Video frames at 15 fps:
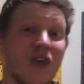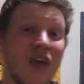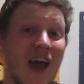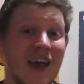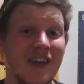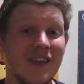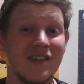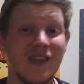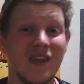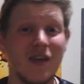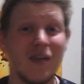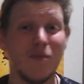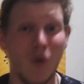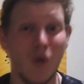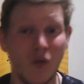18
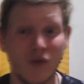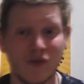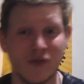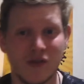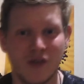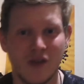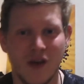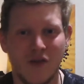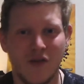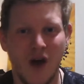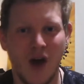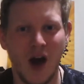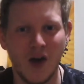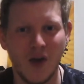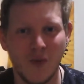months of
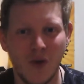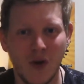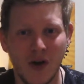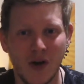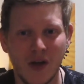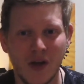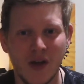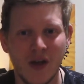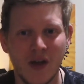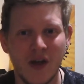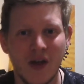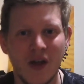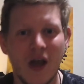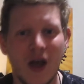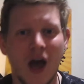hard work
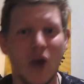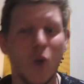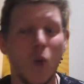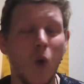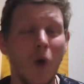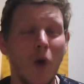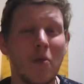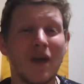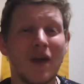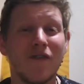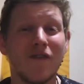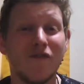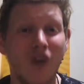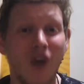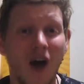and a whopping
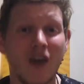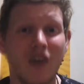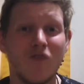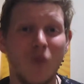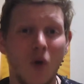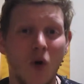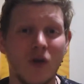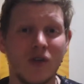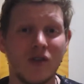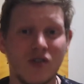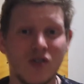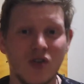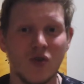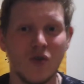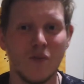
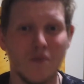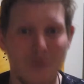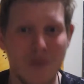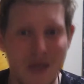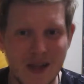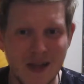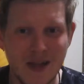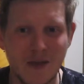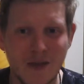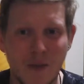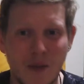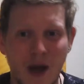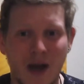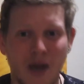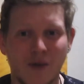£5.2 million,
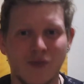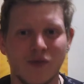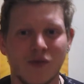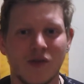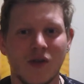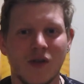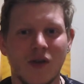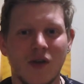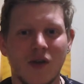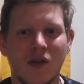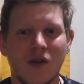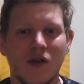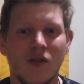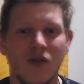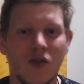
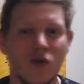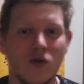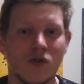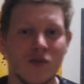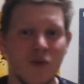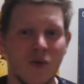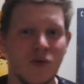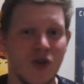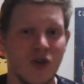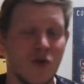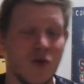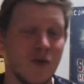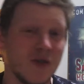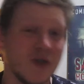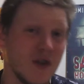the Ultimate was opened
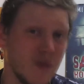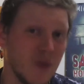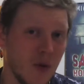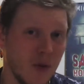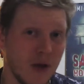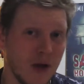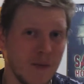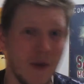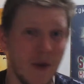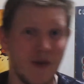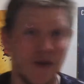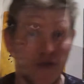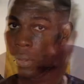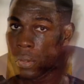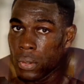to the public by
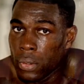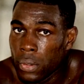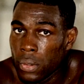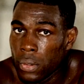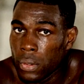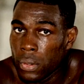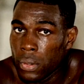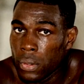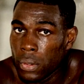Frank Bruno.